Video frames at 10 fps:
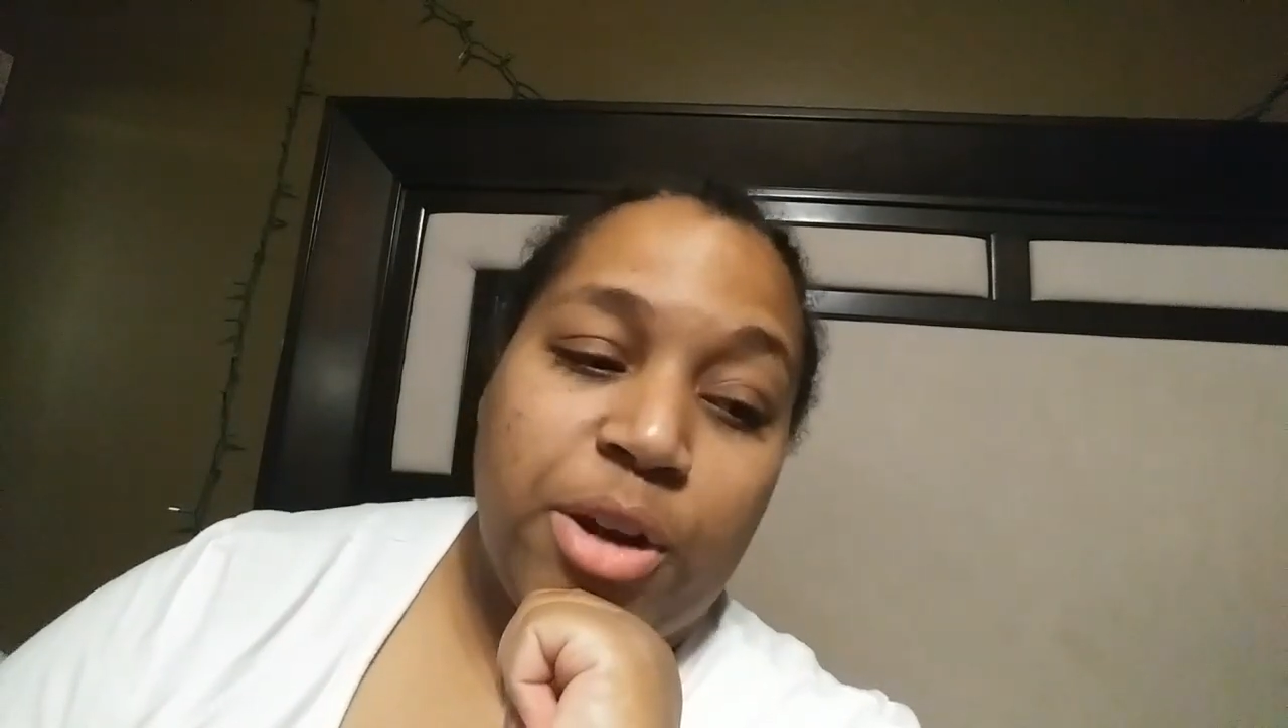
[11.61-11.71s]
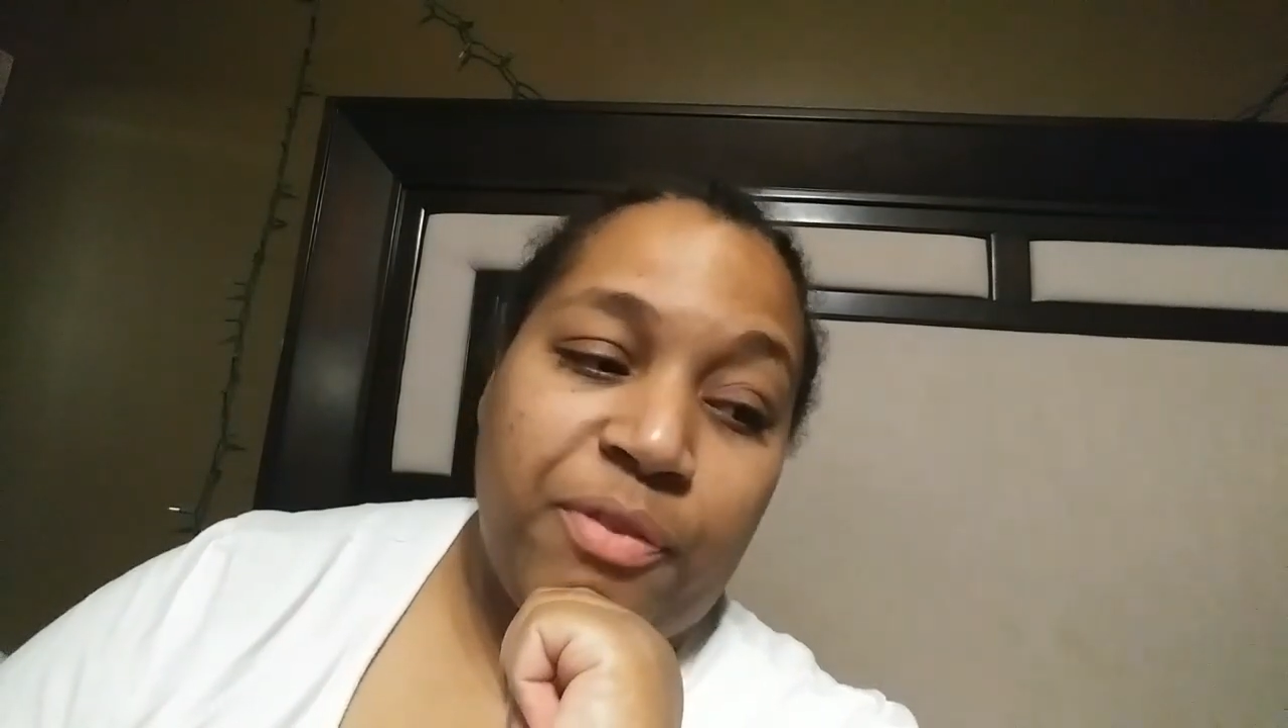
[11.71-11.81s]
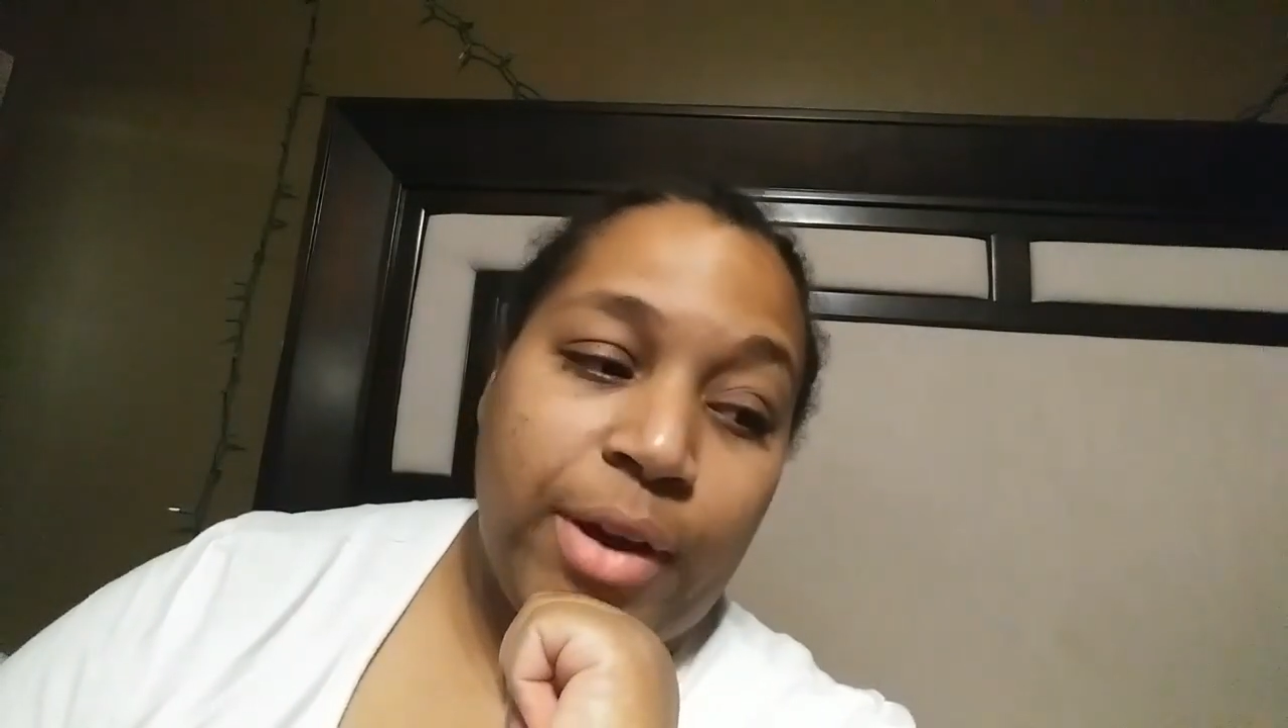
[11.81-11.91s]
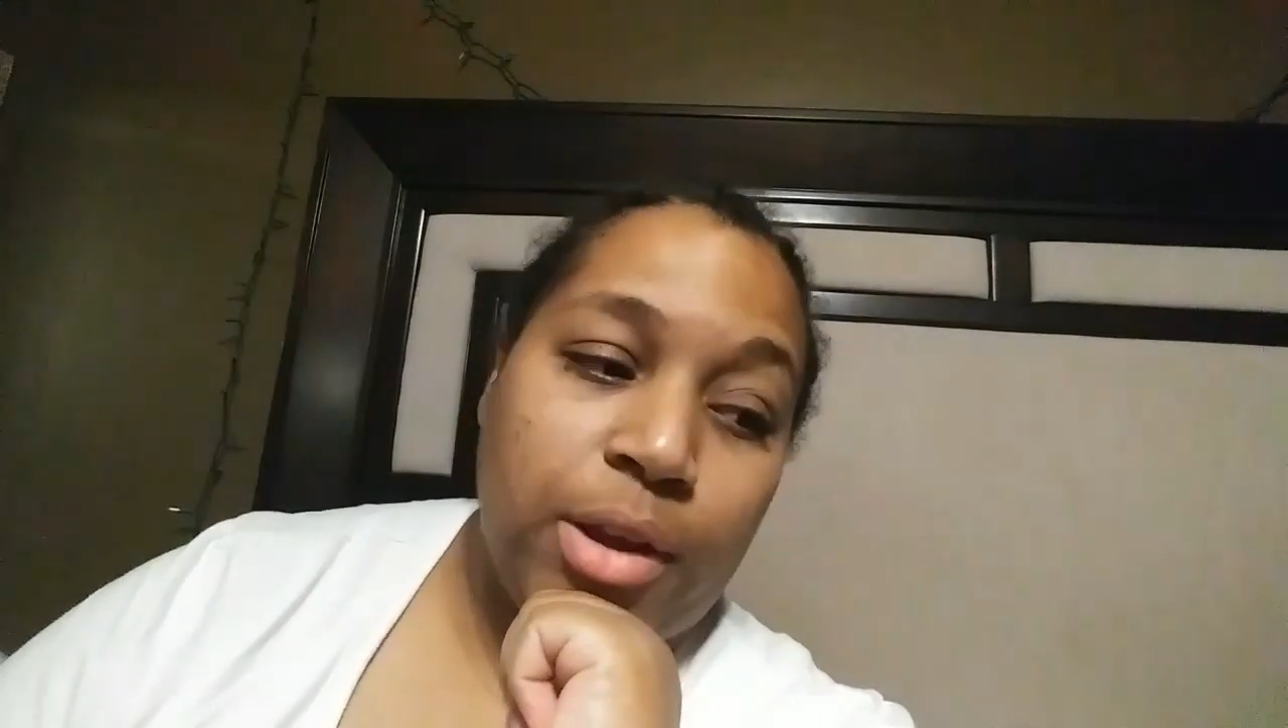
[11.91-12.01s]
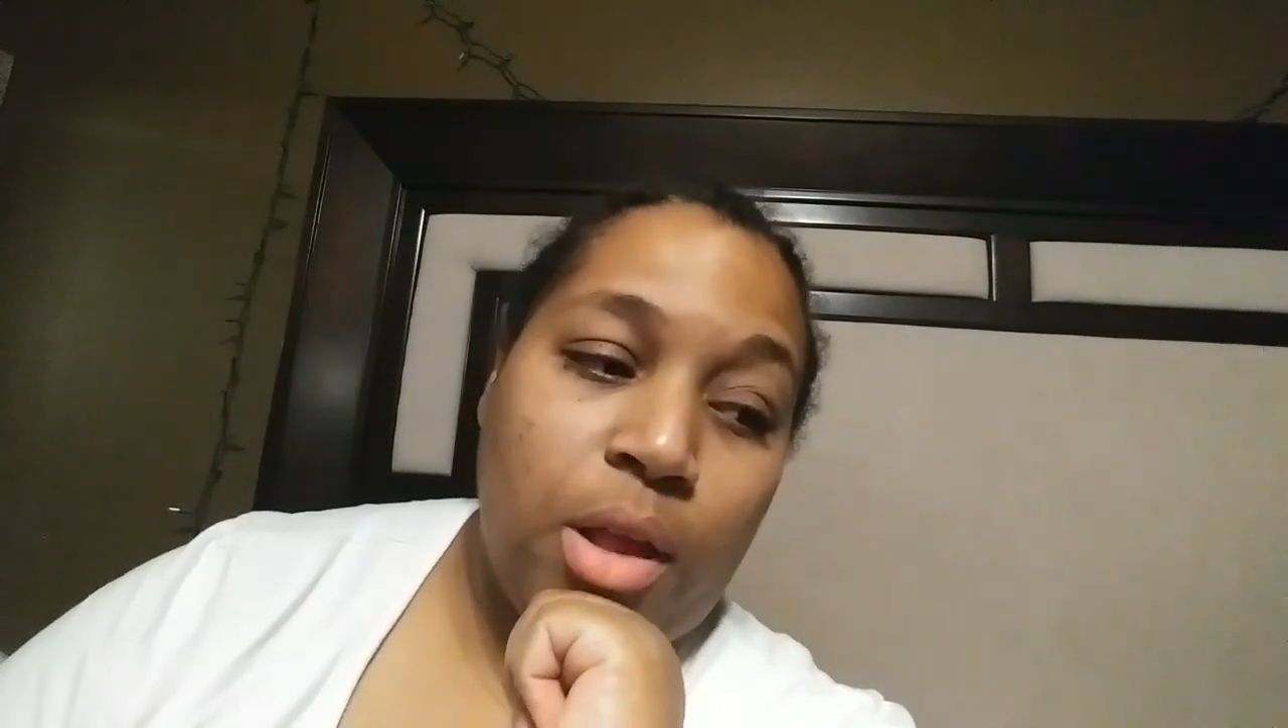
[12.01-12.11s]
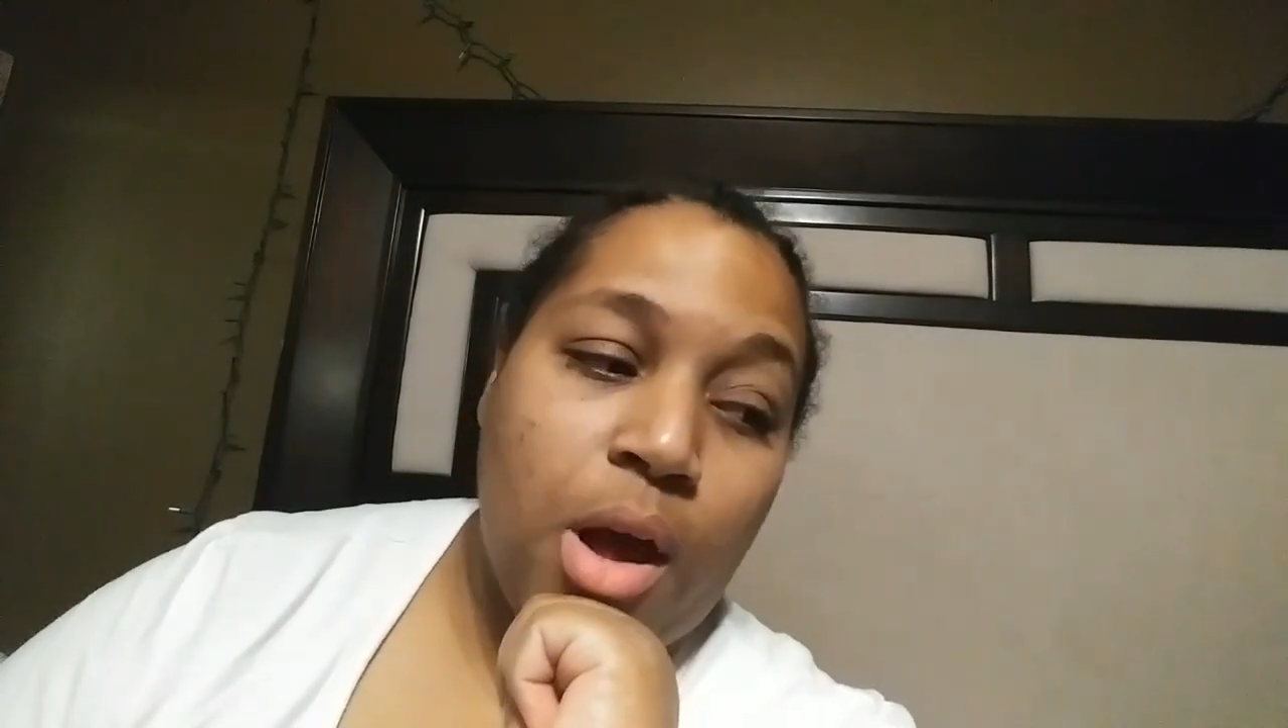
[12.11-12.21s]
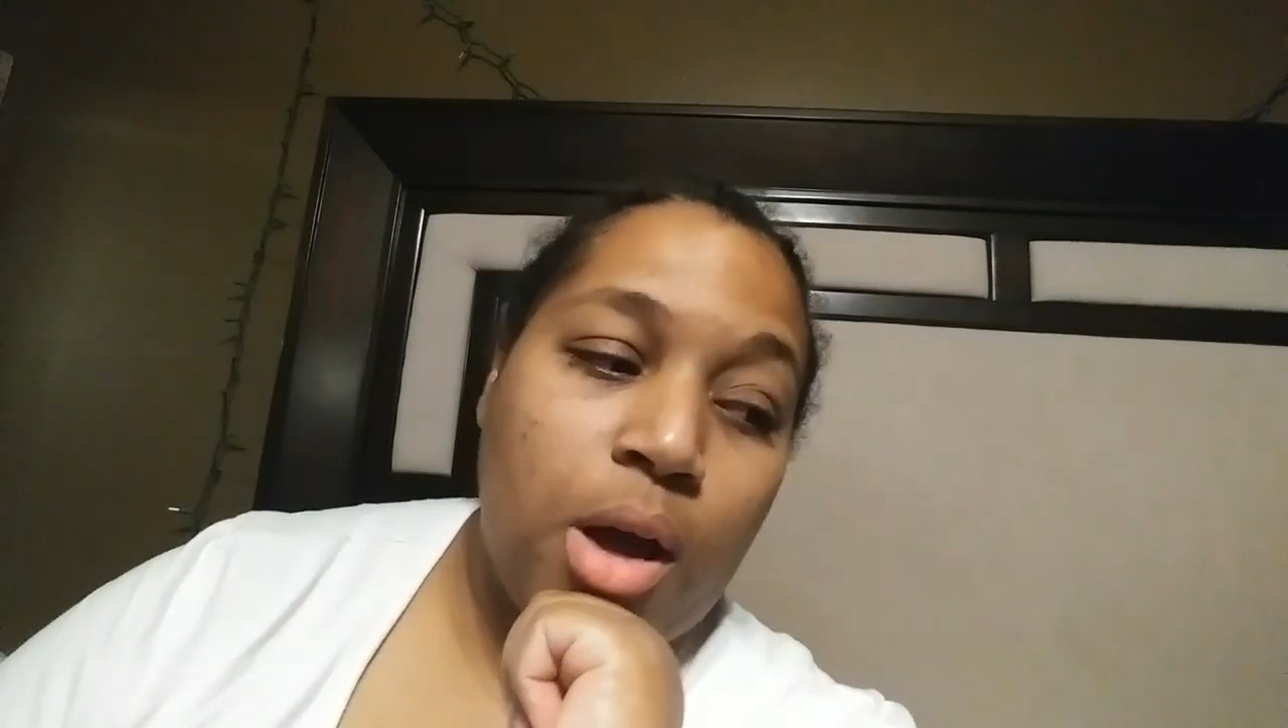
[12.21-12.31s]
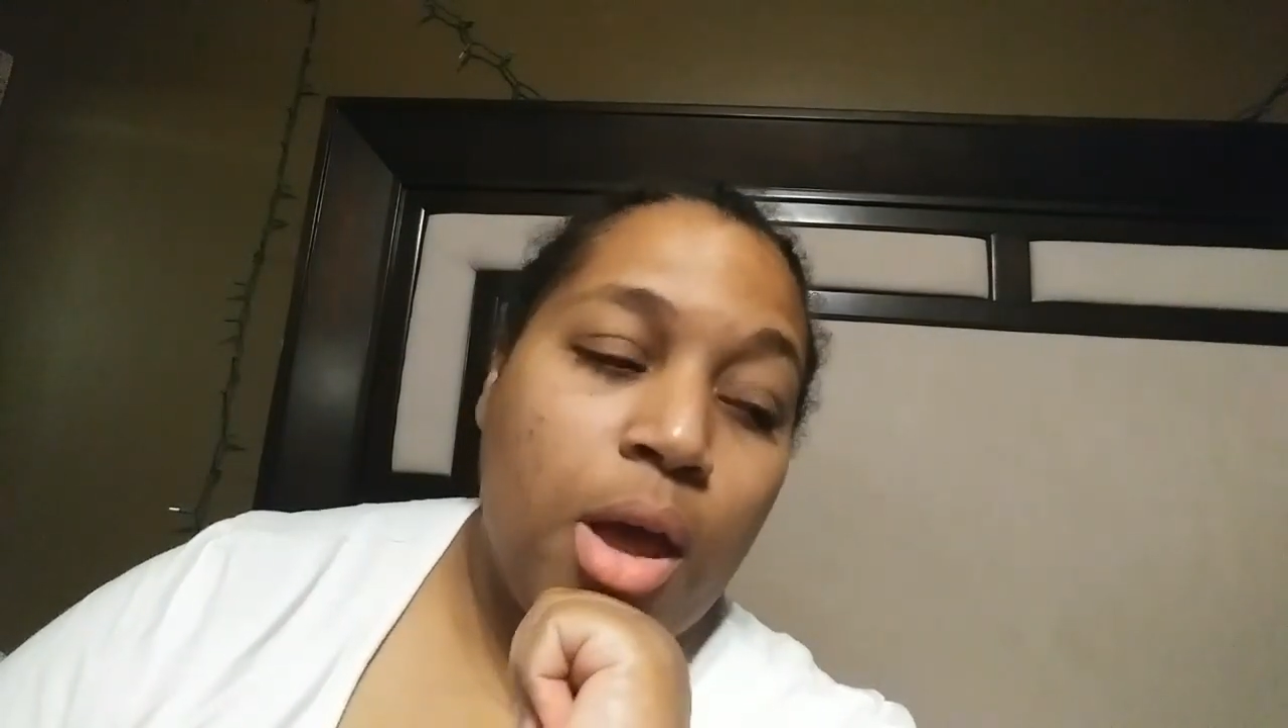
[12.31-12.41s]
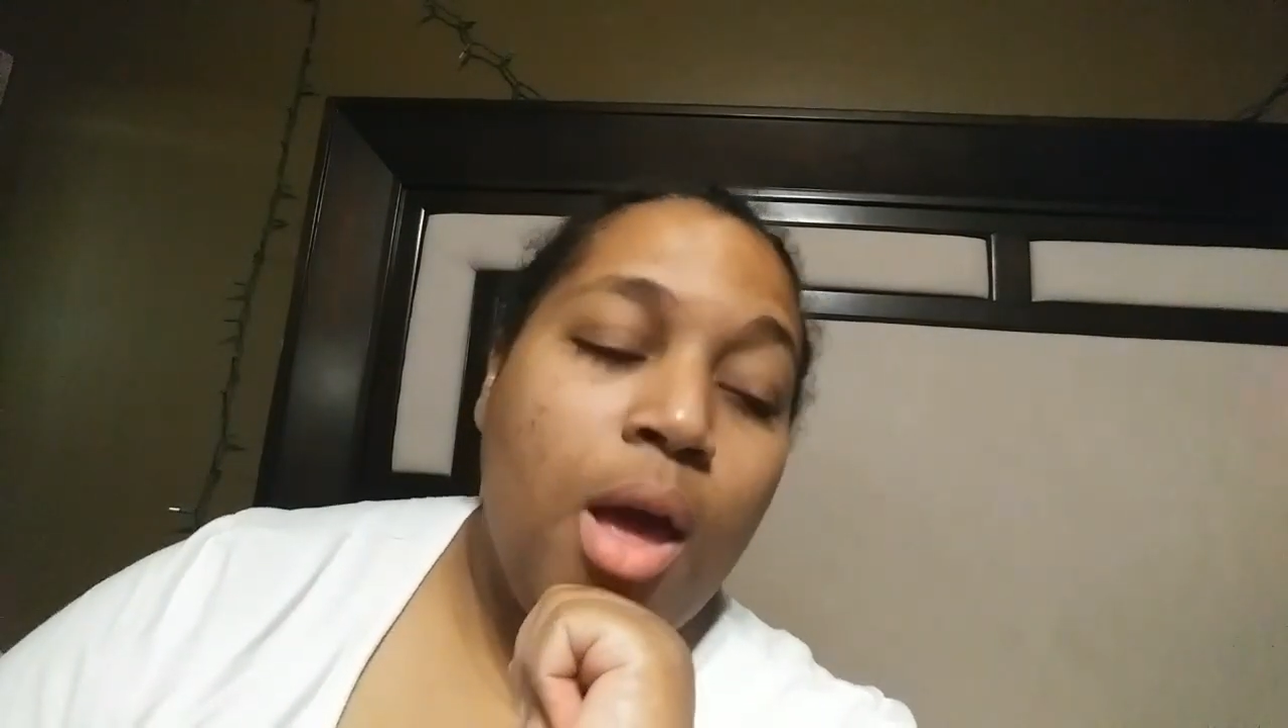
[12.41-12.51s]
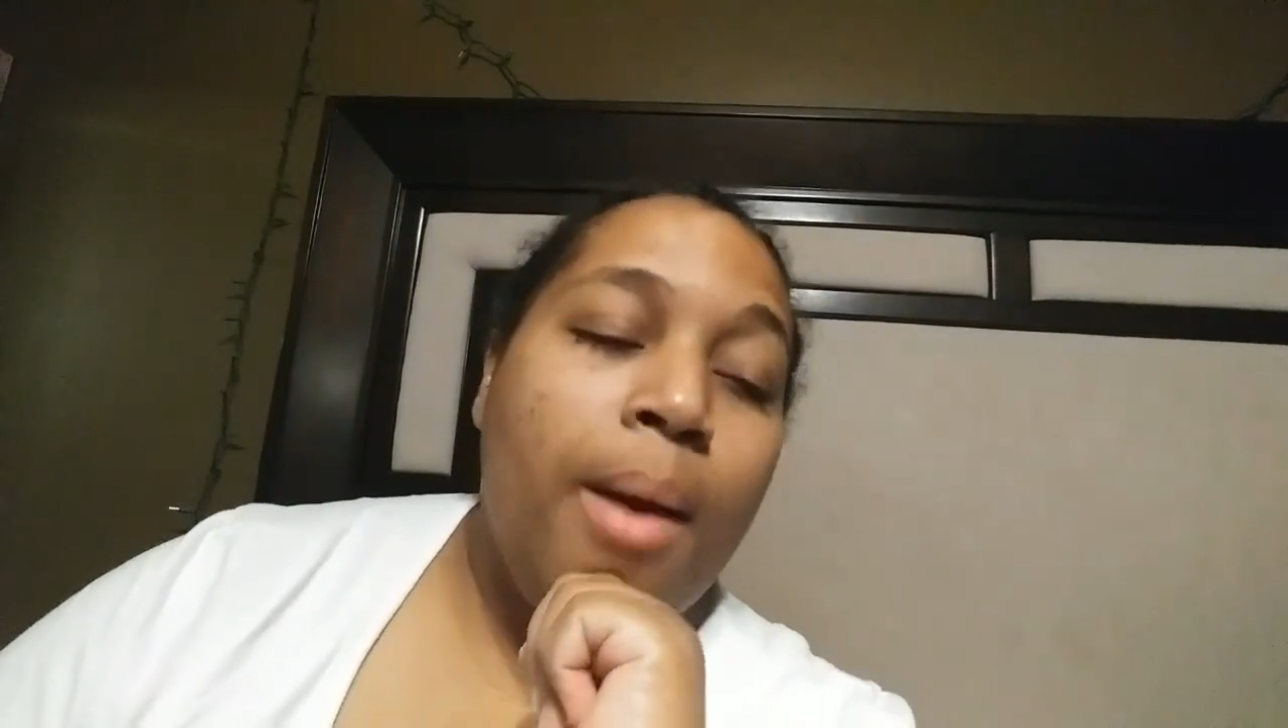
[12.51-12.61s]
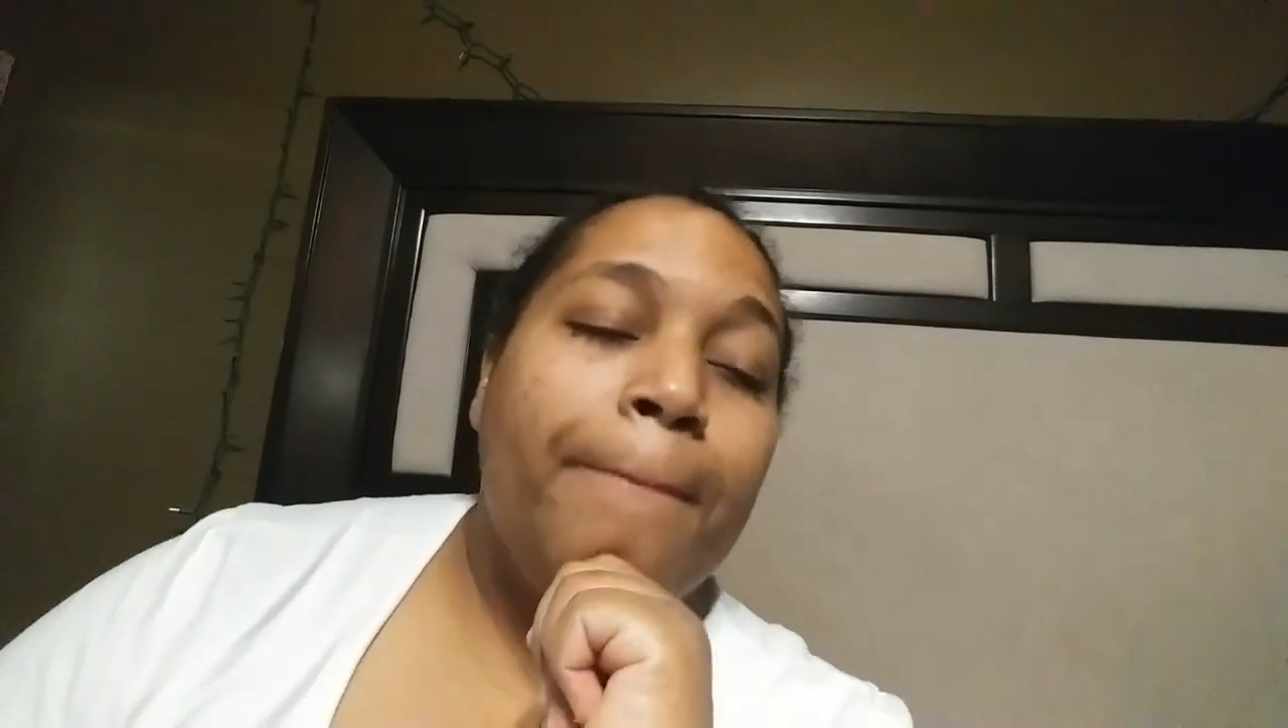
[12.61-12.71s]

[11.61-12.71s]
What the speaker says: here very long,